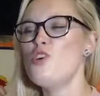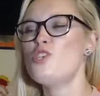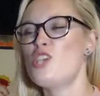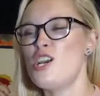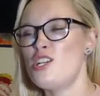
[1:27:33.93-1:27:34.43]

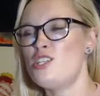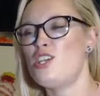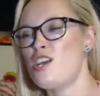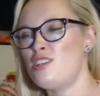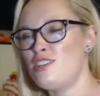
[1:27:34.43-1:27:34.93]

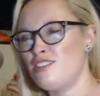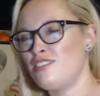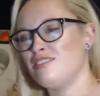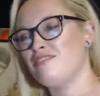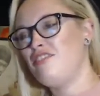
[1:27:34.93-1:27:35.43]
weekend and
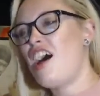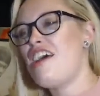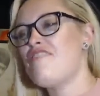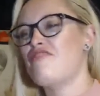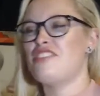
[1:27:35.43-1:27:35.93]

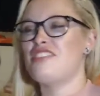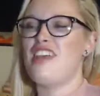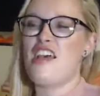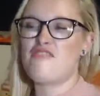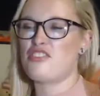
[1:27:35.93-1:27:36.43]
life
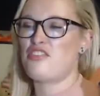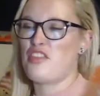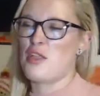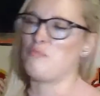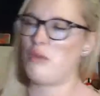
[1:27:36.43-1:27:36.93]
and
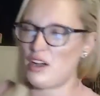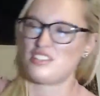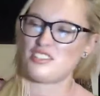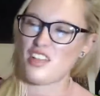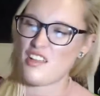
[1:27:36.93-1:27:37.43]
everything.
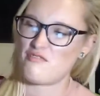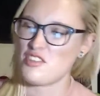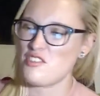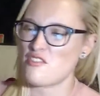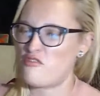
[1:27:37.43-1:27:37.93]
Punch life
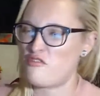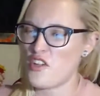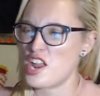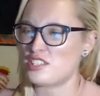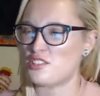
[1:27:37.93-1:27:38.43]
in the
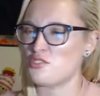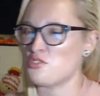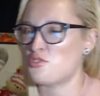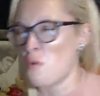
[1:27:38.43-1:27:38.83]
face because you're